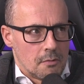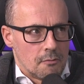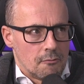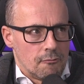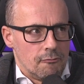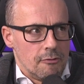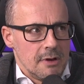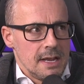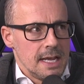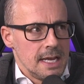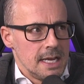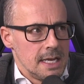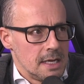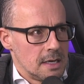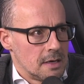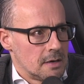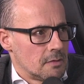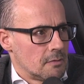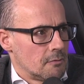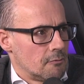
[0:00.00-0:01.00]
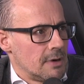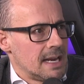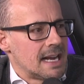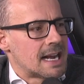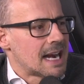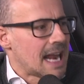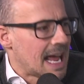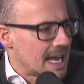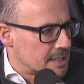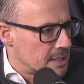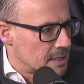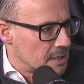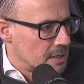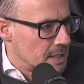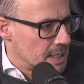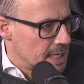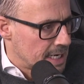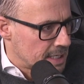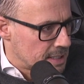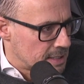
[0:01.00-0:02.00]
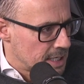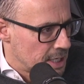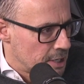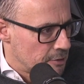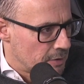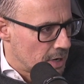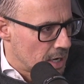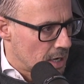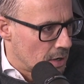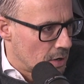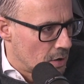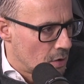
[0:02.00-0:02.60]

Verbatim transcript: Re reclad the exterior,